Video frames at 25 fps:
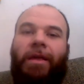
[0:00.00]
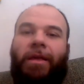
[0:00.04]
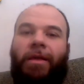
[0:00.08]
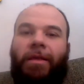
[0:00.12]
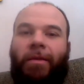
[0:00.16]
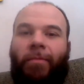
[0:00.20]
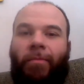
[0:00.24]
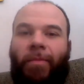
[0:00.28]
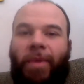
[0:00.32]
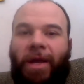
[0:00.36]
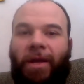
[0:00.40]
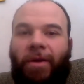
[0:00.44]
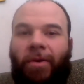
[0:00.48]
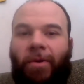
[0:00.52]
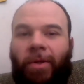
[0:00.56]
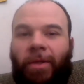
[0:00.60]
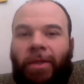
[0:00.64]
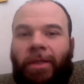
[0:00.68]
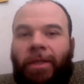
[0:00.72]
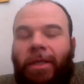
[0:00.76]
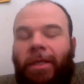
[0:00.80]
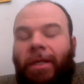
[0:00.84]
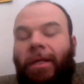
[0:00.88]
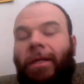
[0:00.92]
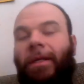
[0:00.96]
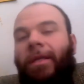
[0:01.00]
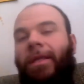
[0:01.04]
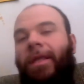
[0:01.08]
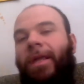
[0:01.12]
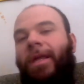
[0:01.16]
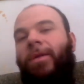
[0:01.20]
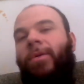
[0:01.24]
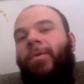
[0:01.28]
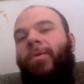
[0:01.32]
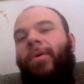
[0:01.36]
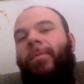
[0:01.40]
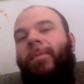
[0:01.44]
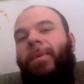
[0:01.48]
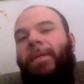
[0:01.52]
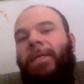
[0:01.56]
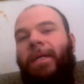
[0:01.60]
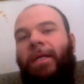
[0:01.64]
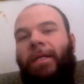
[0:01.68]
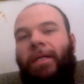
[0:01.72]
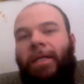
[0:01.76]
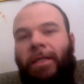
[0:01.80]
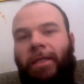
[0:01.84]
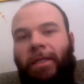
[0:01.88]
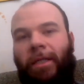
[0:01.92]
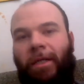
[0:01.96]
the Bengals, they do have a
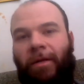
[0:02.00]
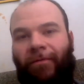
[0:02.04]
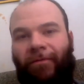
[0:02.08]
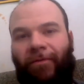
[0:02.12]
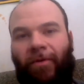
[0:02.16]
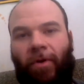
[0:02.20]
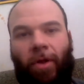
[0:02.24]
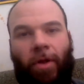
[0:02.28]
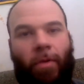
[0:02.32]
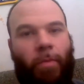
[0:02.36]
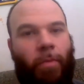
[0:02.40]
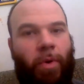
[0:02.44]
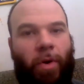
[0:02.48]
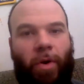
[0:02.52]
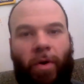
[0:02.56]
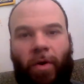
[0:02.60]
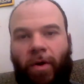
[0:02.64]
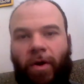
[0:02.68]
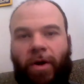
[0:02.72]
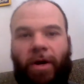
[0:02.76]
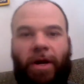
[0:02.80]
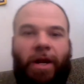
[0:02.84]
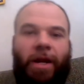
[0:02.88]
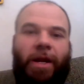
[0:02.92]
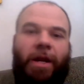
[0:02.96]
tendency to fall apart